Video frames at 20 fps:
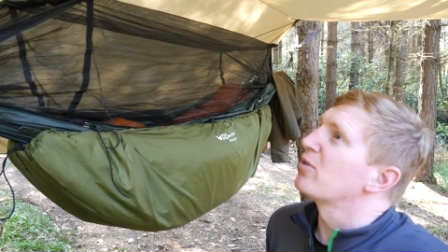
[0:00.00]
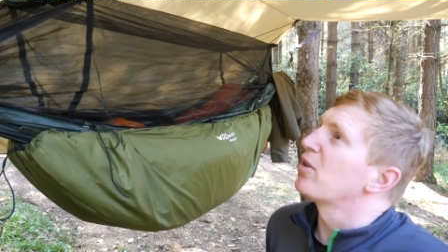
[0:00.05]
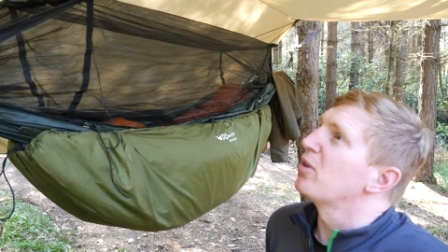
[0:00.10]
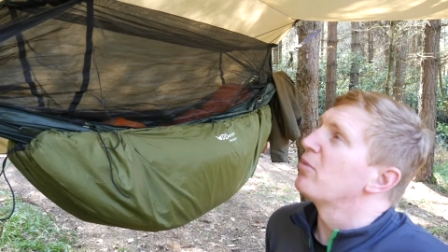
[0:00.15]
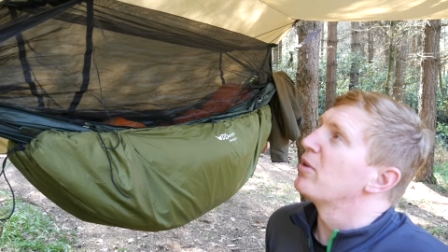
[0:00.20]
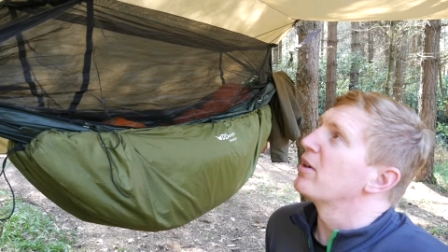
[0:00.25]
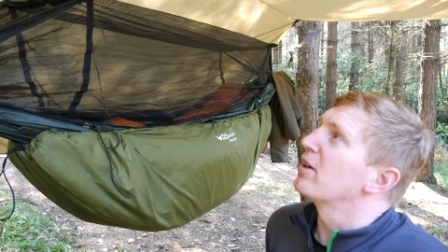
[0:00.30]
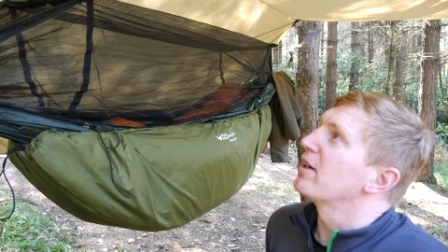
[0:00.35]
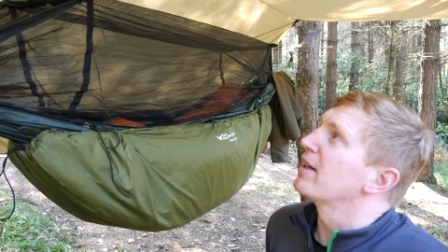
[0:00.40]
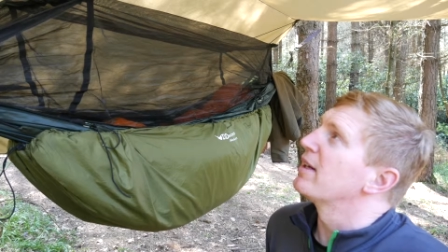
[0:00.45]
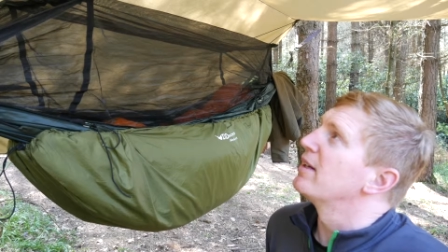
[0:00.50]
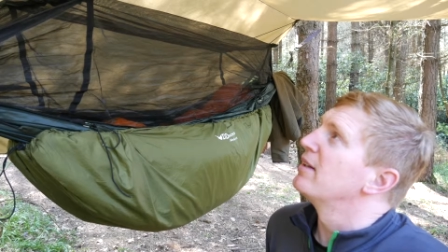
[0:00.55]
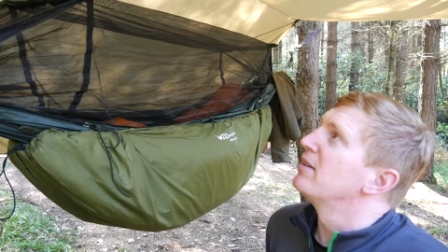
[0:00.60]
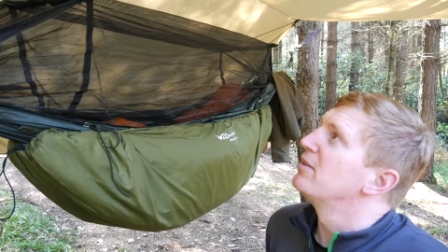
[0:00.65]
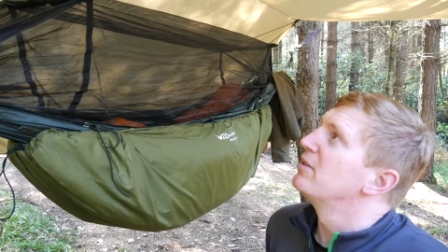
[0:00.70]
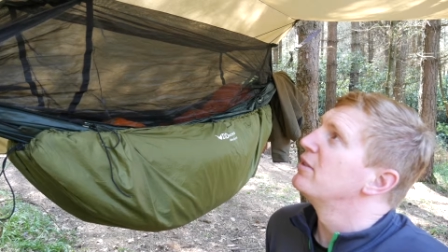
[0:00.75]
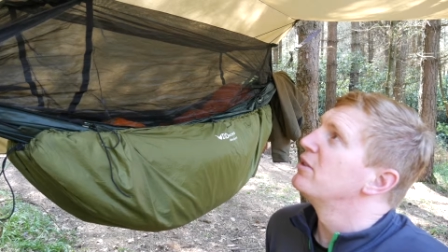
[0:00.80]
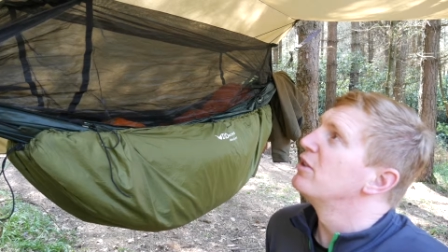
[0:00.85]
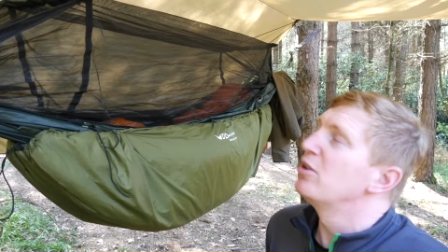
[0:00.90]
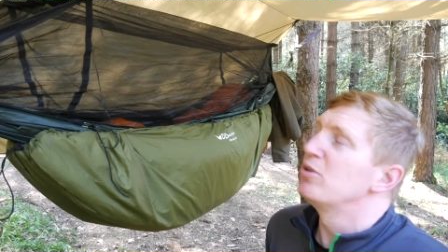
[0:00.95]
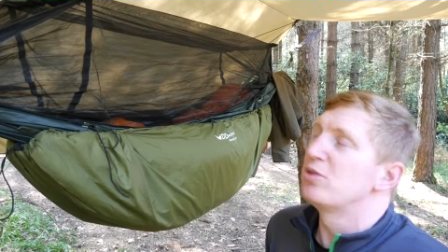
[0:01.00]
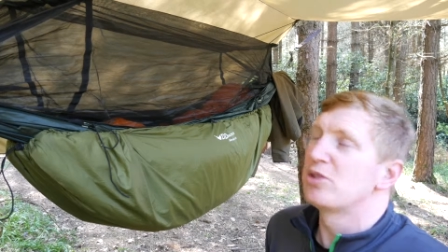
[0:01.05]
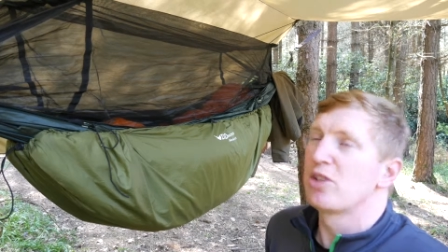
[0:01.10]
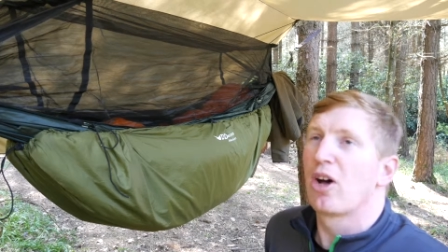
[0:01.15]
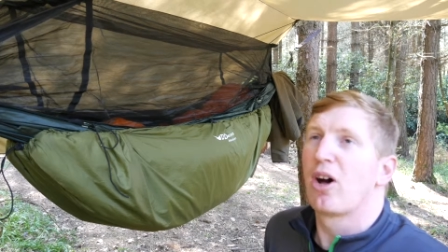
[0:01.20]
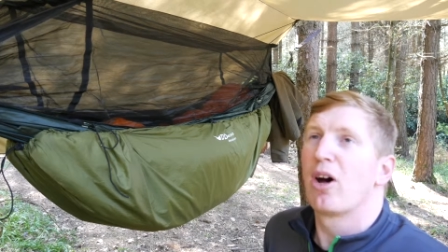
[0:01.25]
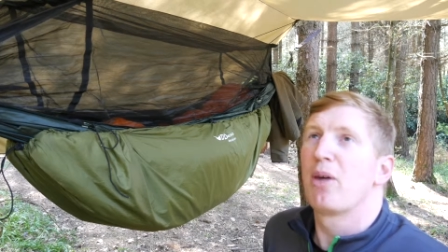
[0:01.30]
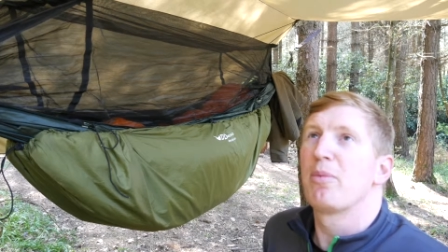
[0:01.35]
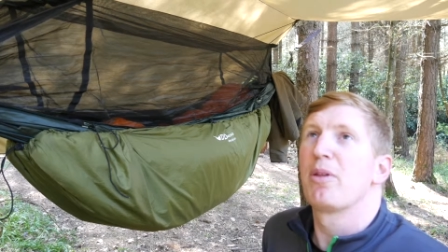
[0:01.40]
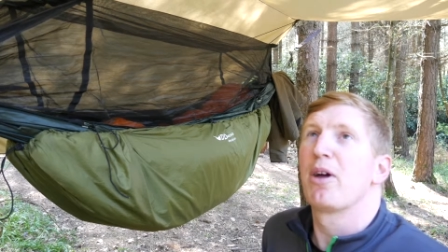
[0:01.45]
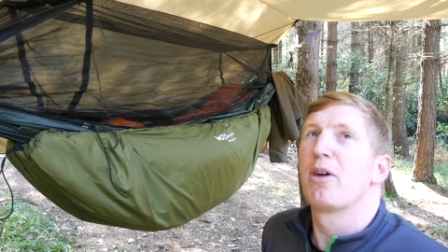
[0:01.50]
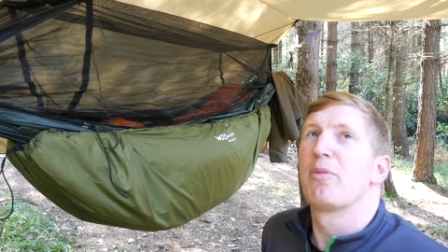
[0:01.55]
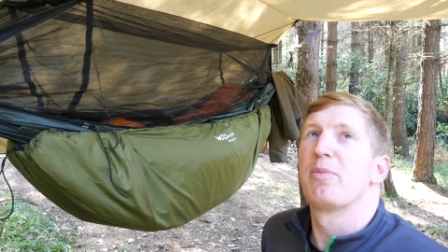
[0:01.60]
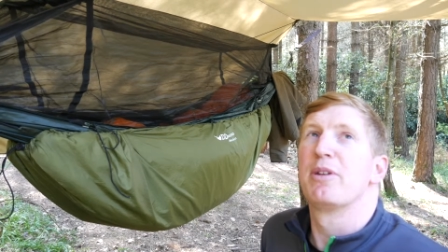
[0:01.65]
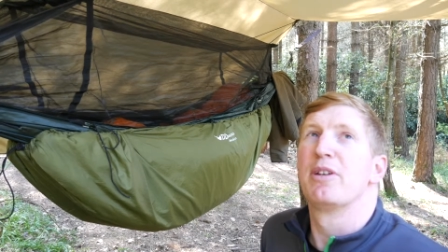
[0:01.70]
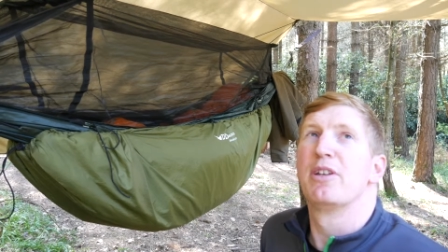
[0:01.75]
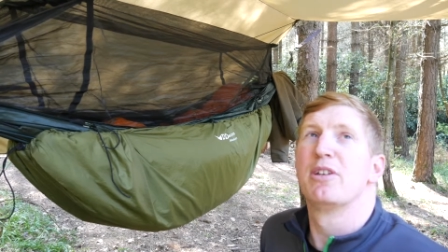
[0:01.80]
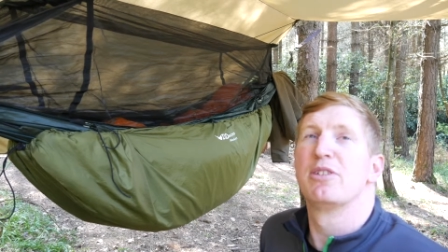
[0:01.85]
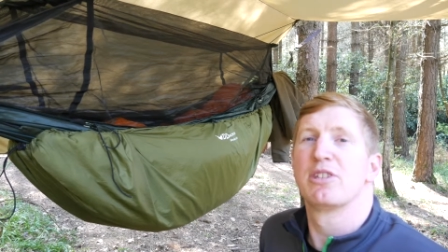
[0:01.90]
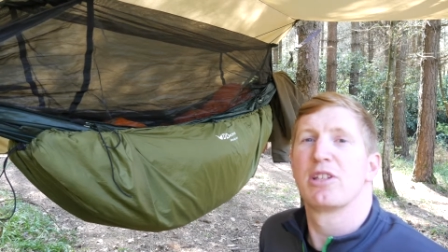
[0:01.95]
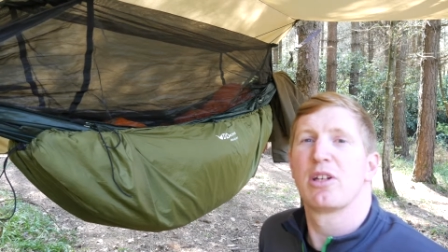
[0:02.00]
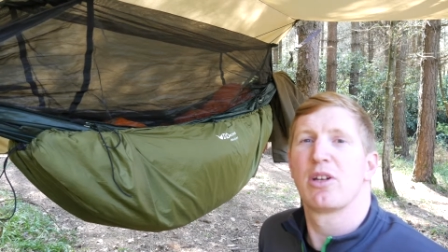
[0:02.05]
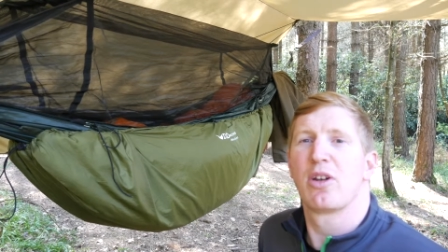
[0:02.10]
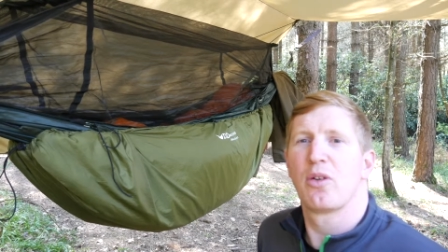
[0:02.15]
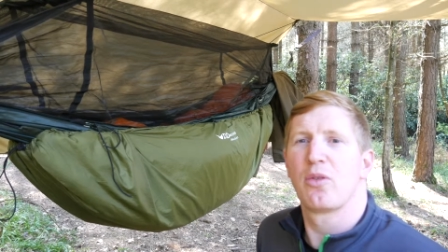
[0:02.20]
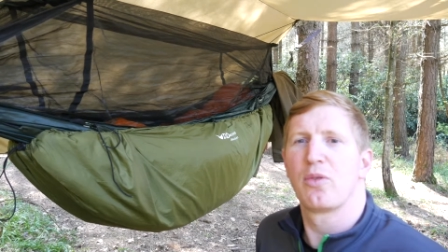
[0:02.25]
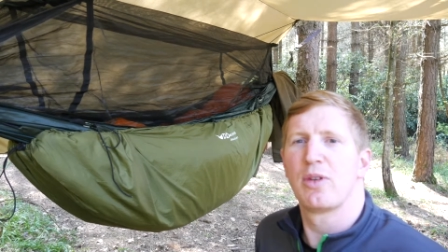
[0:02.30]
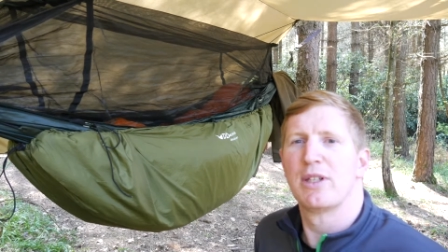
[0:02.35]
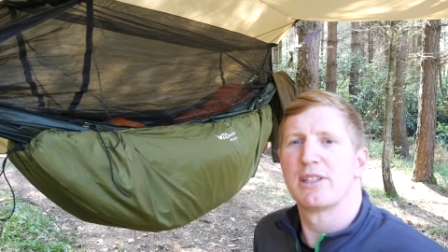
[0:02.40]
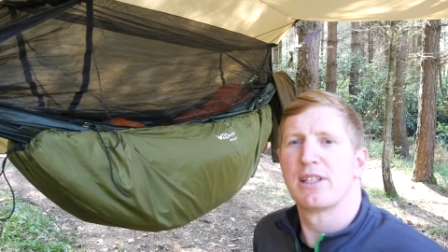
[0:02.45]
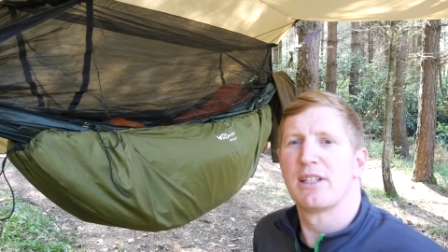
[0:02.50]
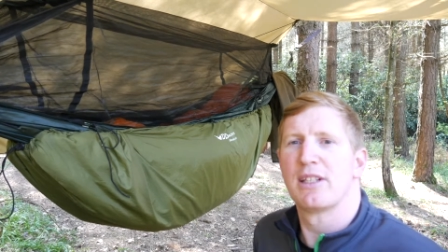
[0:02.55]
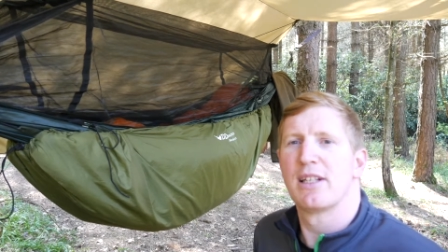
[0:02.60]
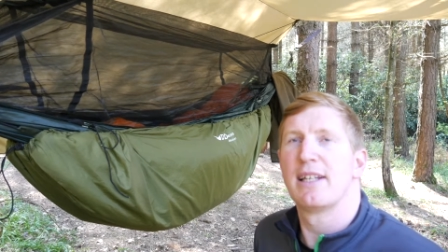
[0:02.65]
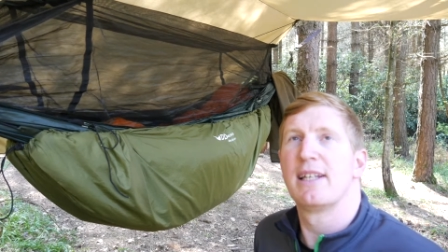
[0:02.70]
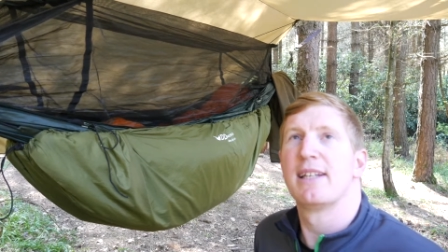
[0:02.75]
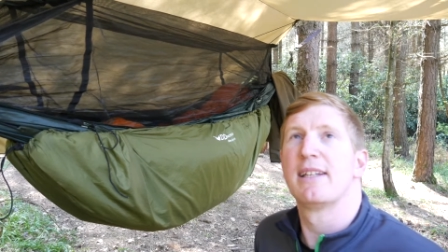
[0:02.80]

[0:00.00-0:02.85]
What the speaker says: my new tarp that I've been using a lot recently,